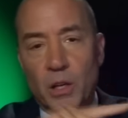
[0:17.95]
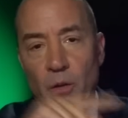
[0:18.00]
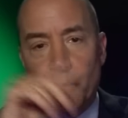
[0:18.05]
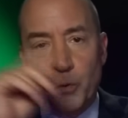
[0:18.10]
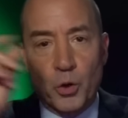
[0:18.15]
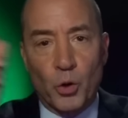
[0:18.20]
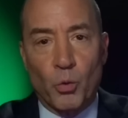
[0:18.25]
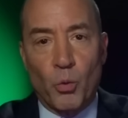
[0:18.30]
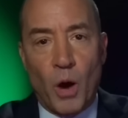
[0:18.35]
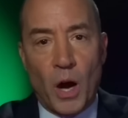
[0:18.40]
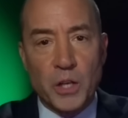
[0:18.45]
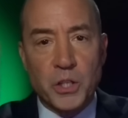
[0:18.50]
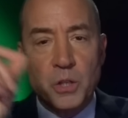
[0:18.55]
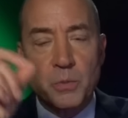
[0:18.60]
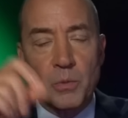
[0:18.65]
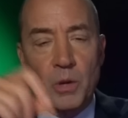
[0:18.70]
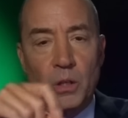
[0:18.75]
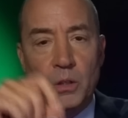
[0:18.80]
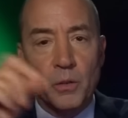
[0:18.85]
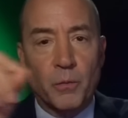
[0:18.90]
If you're
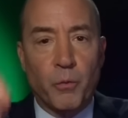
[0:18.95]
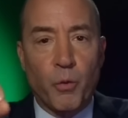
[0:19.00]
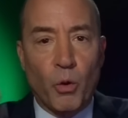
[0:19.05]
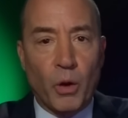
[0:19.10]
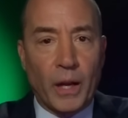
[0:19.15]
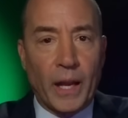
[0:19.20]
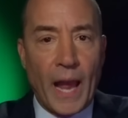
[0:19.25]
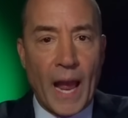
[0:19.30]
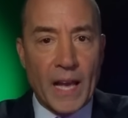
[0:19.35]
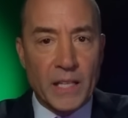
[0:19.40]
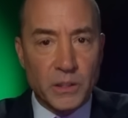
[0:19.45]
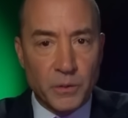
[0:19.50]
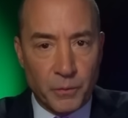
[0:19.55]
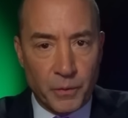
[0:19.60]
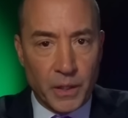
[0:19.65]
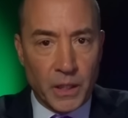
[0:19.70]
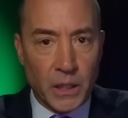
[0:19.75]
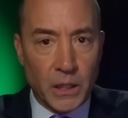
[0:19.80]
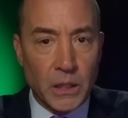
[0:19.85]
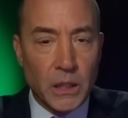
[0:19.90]
watching me on the forecast
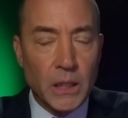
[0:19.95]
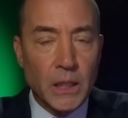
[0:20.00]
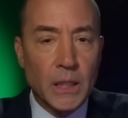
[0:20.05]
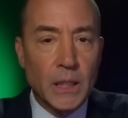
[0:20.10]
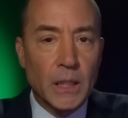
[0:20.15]
feed,